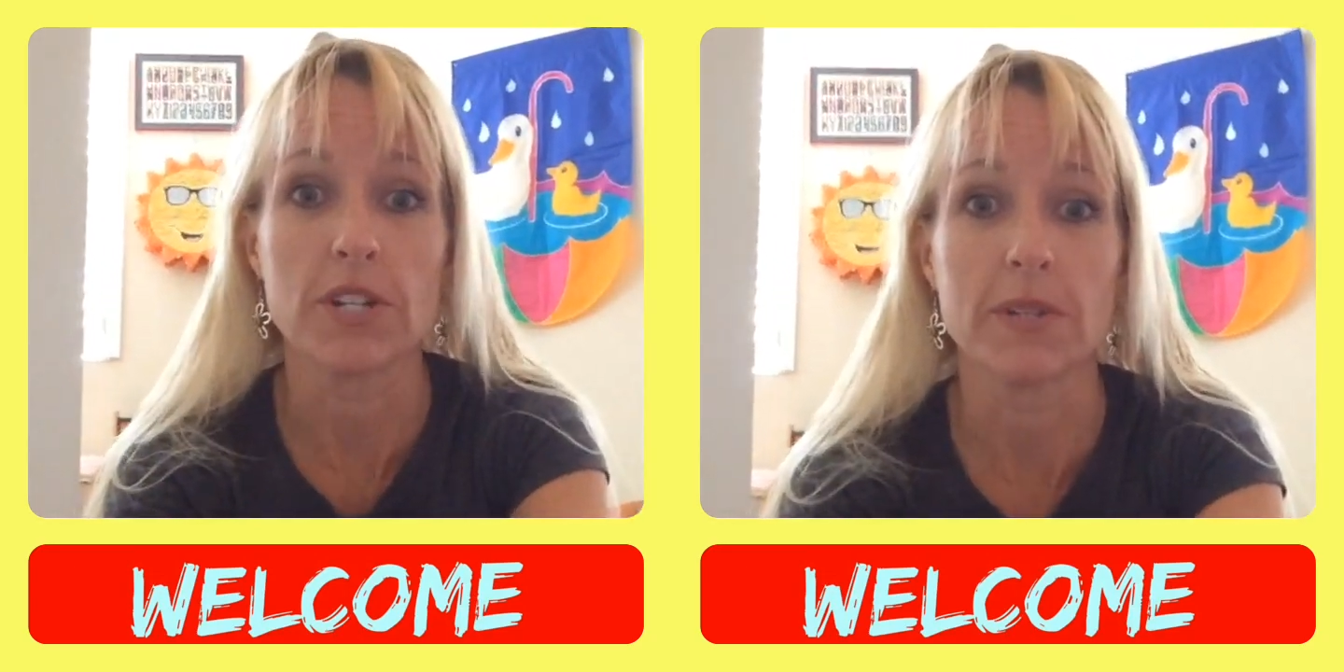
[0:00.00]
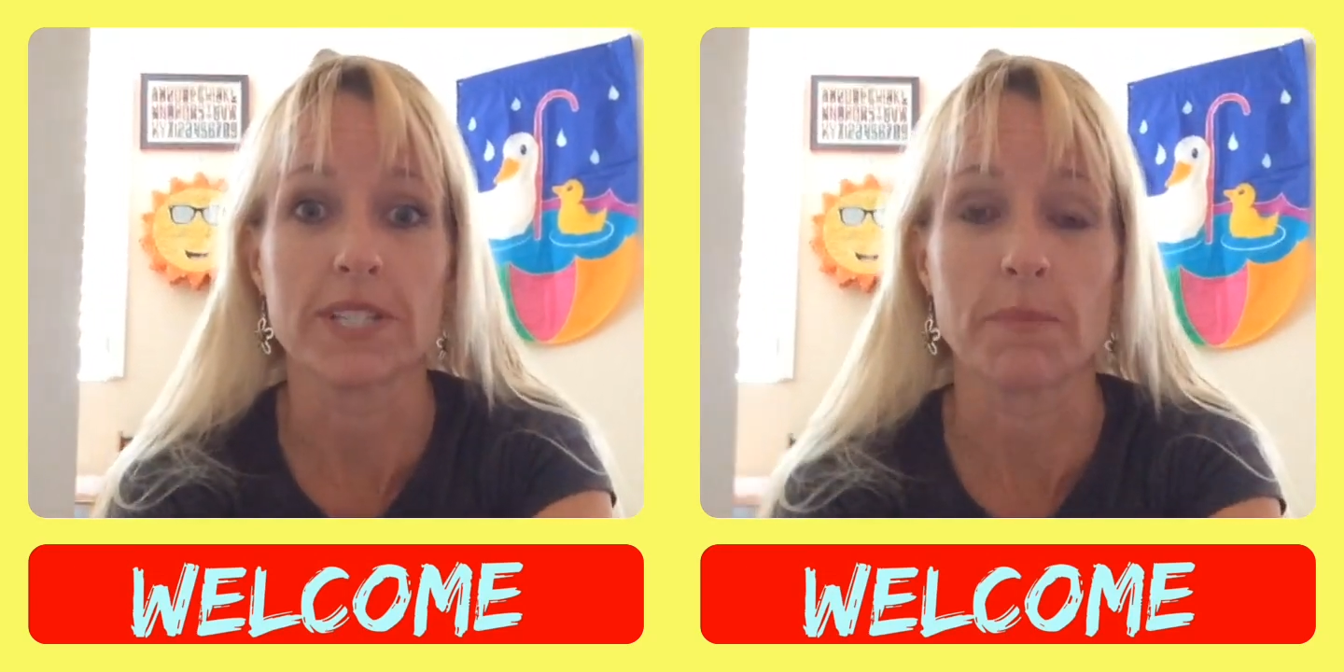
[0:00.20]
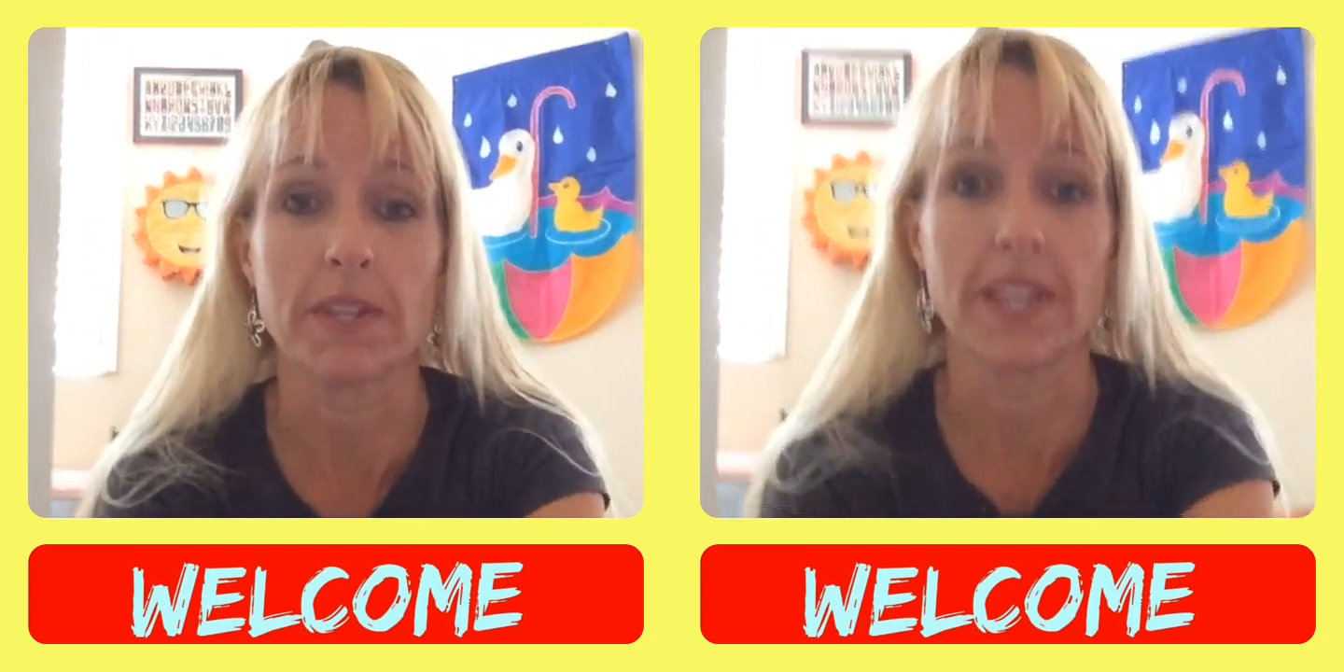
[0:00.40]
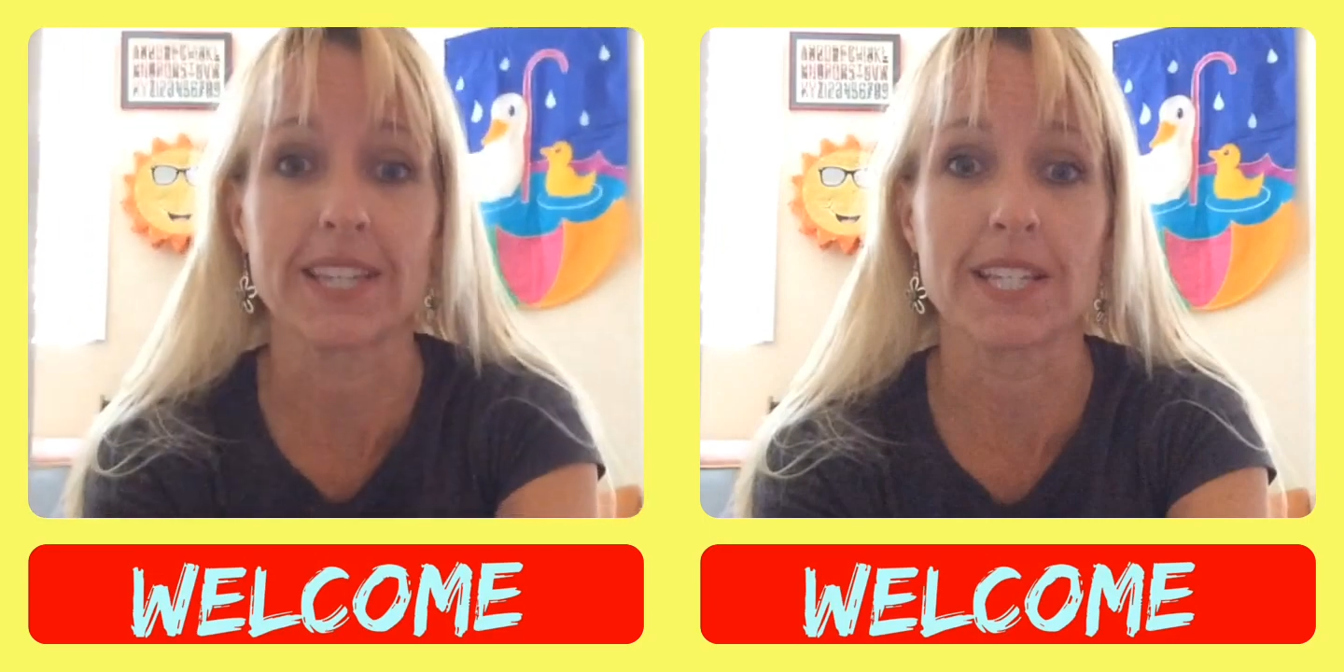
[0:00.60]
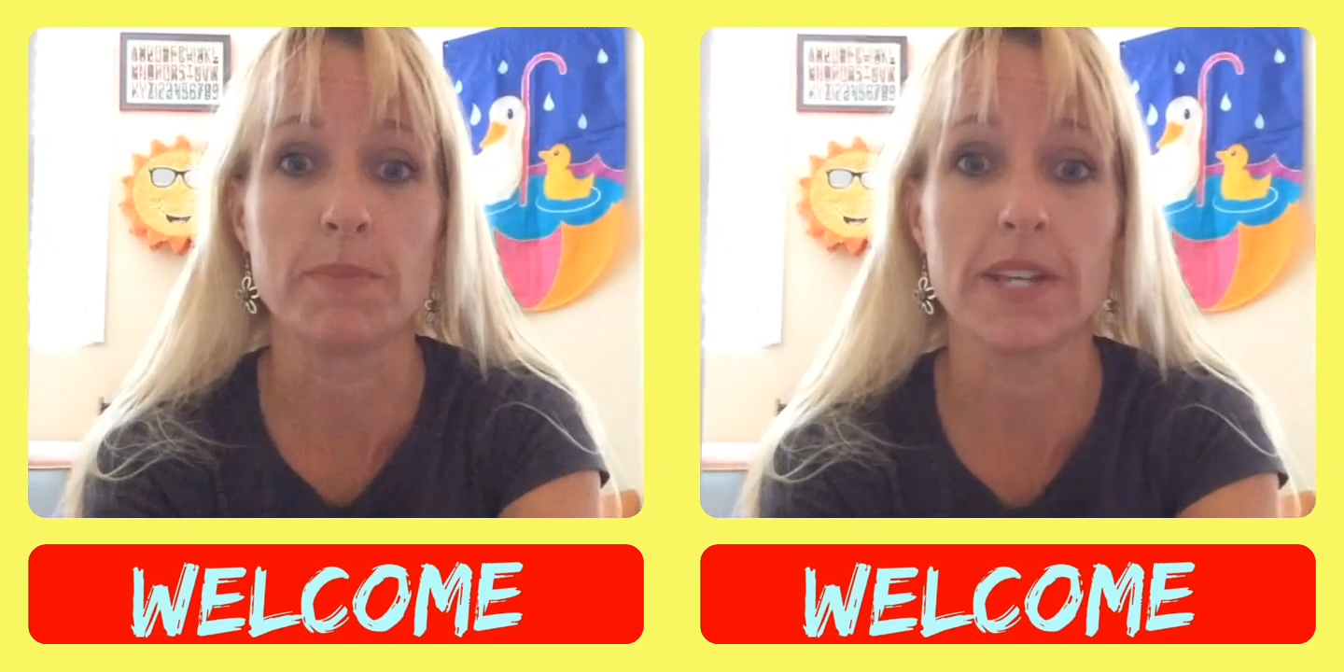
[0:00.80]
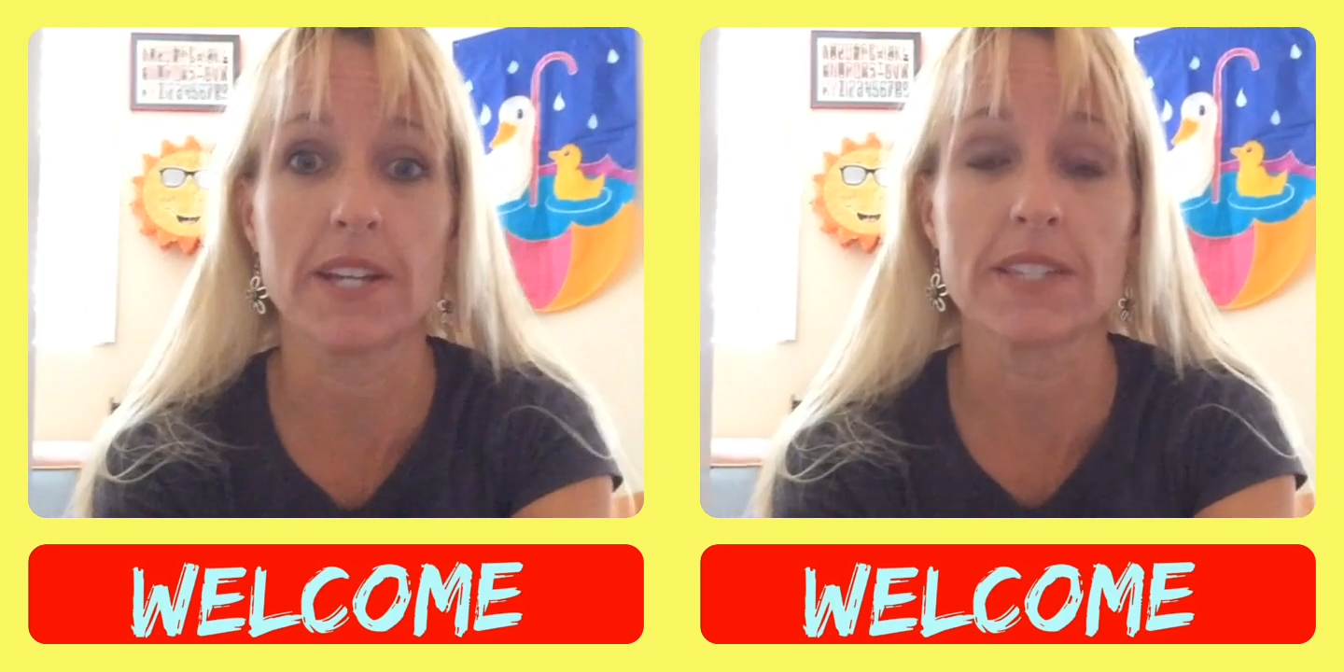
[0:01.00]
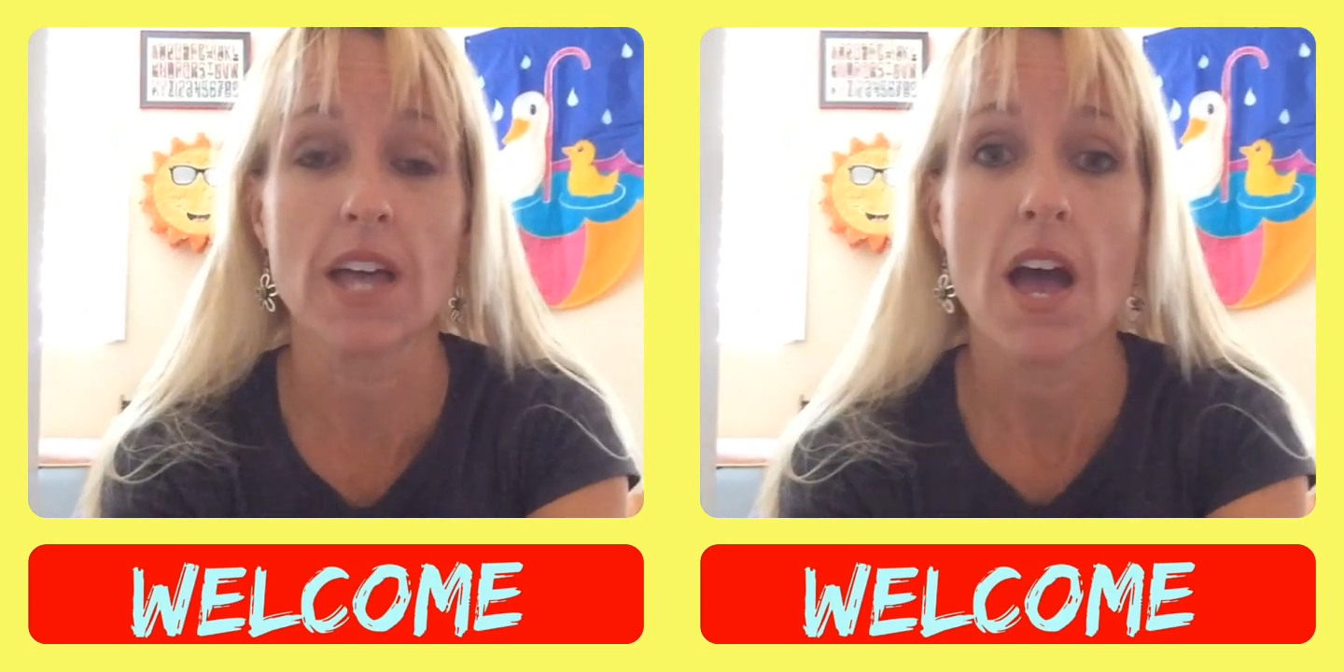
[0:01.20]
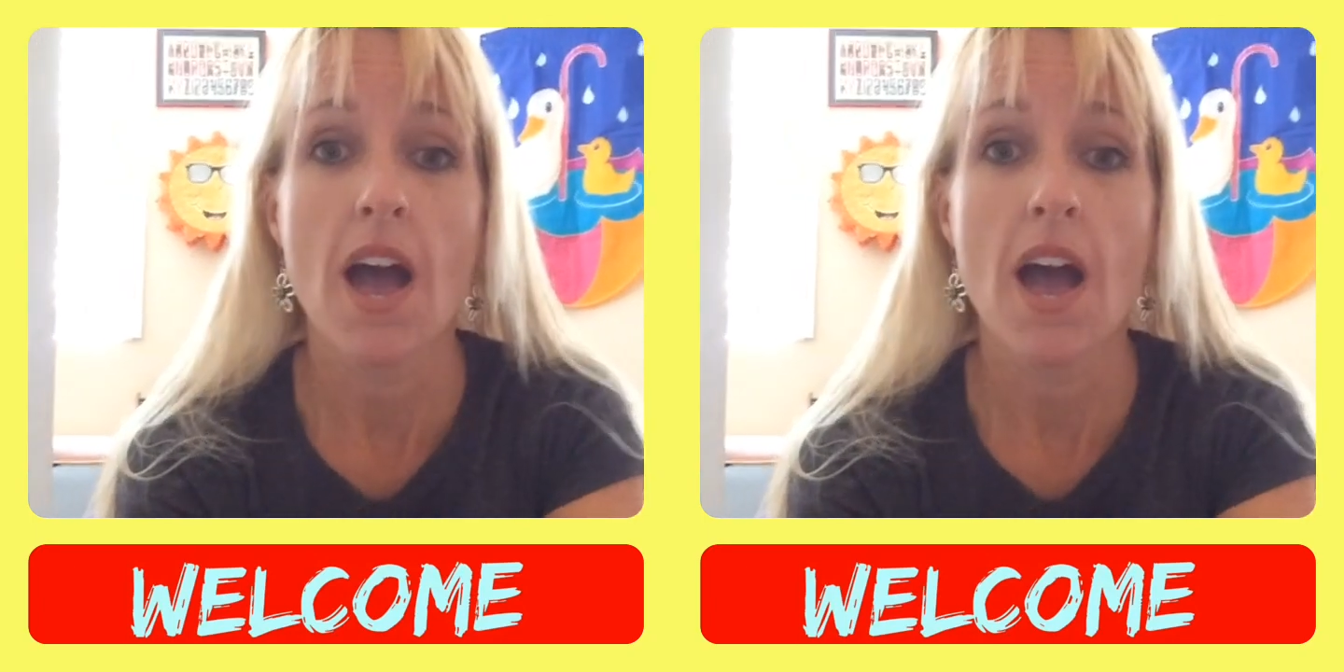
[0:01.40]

doing something like this because